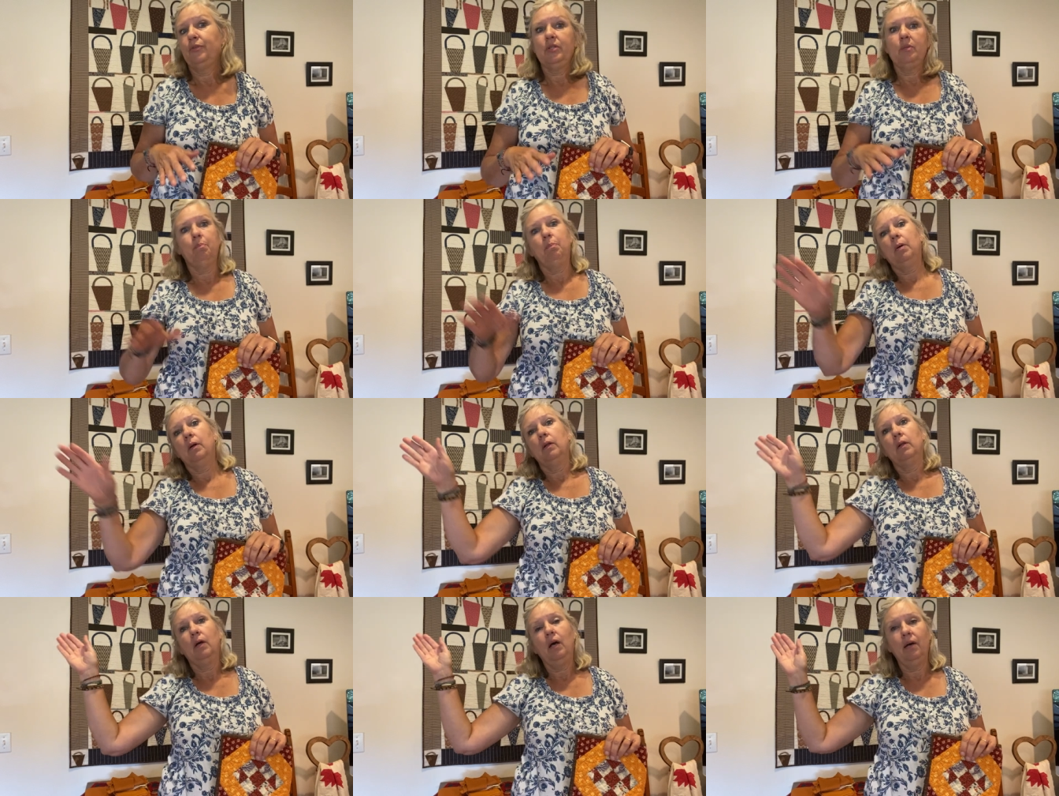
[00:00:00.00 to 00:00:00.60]
just
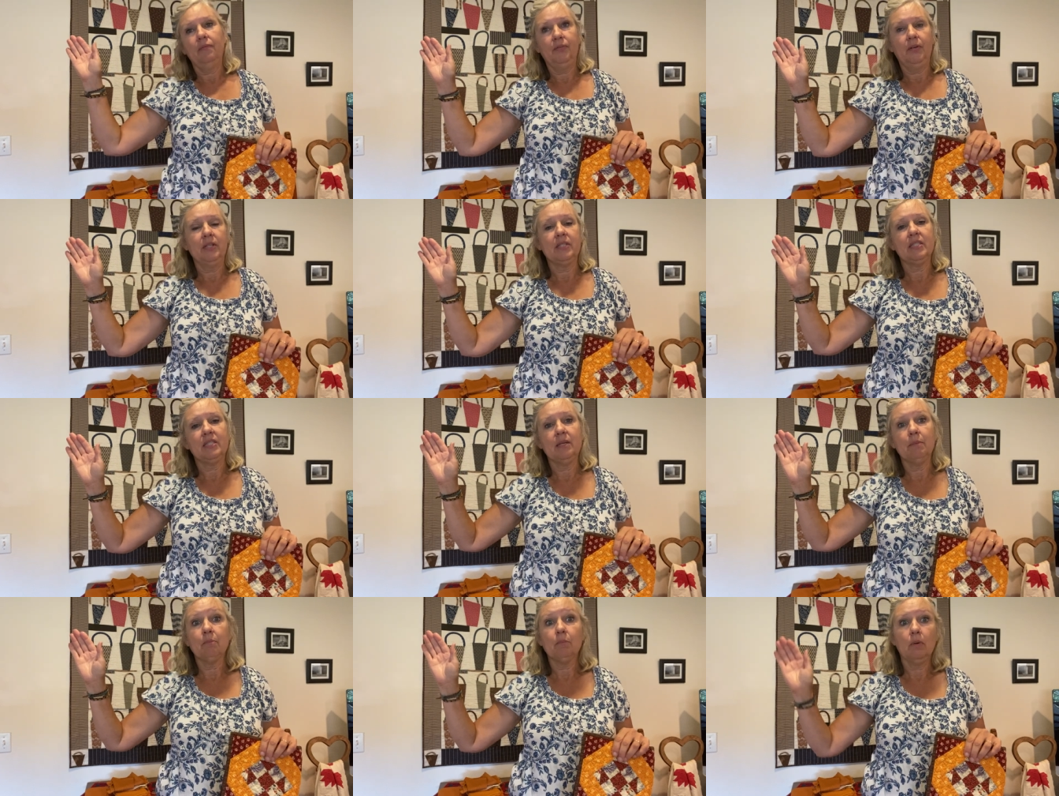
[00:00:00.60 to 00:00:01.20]
pull off on
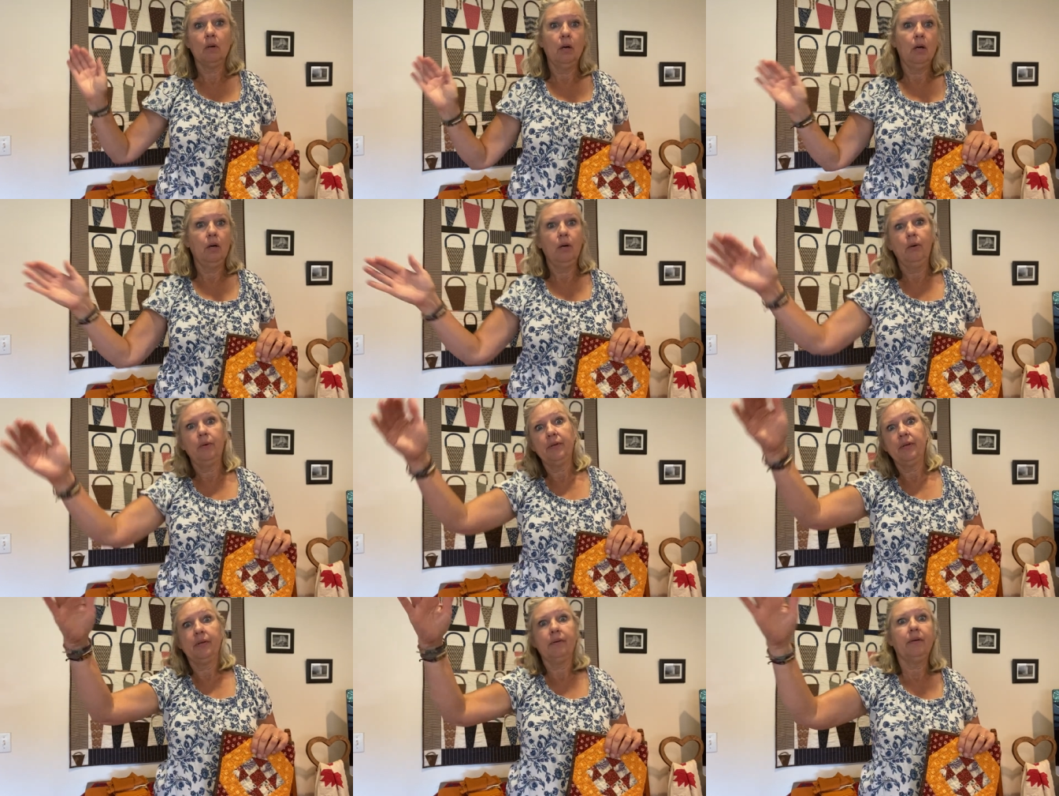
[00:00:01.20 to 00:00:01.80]
some
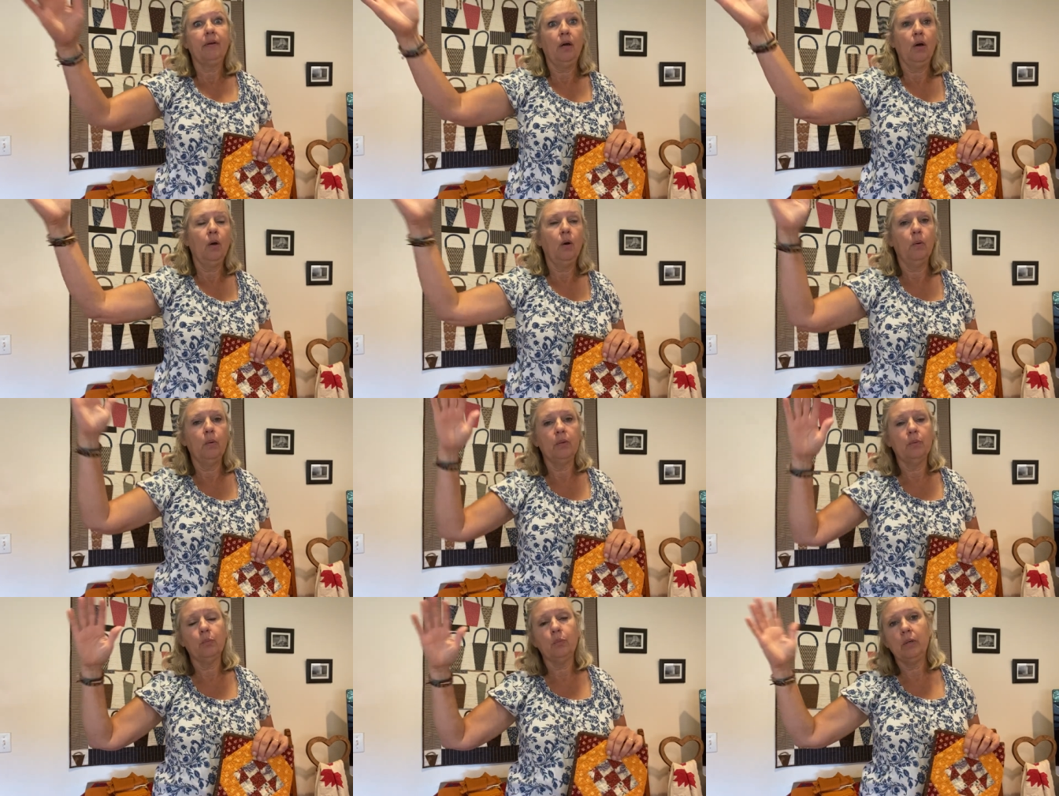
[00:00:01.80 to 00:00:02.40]
road and go
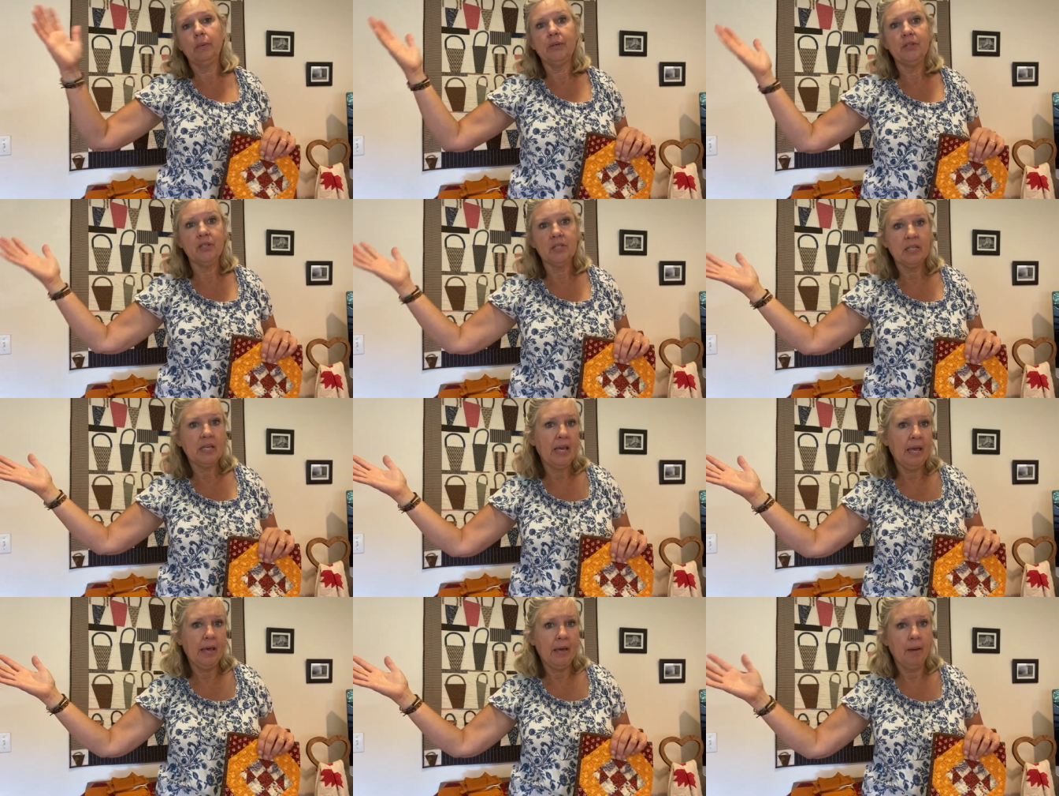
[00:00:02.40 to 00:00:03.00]
and we would just
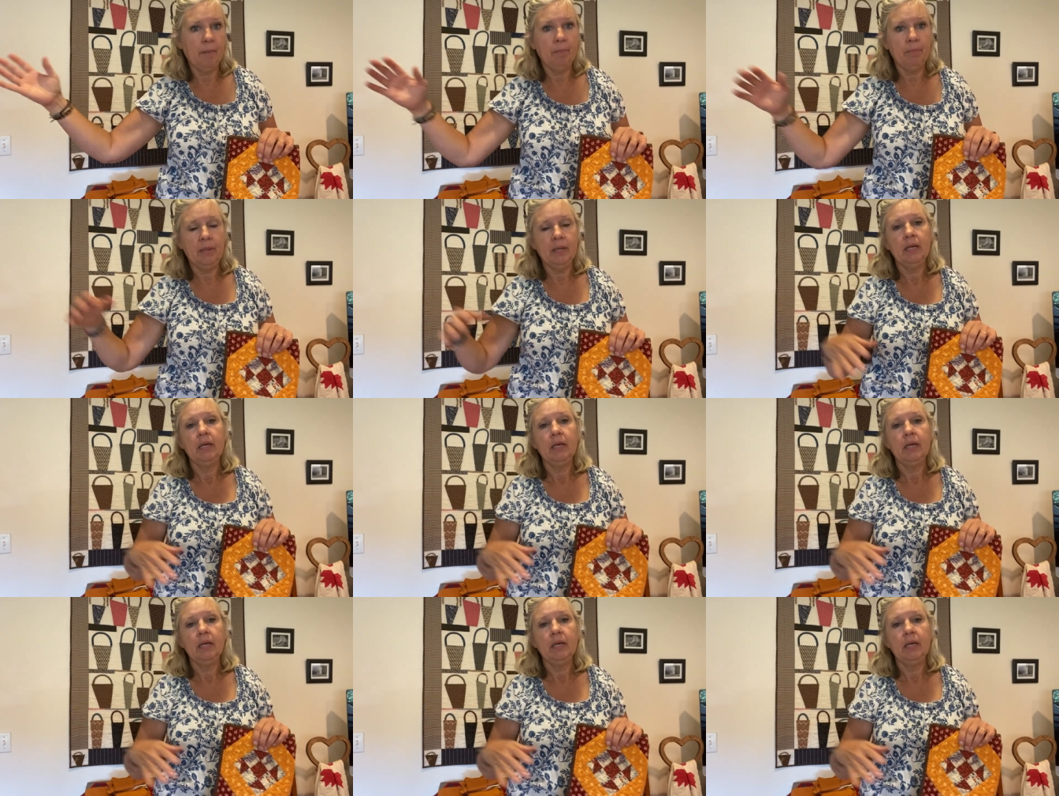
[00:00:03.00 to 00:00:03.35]
camp.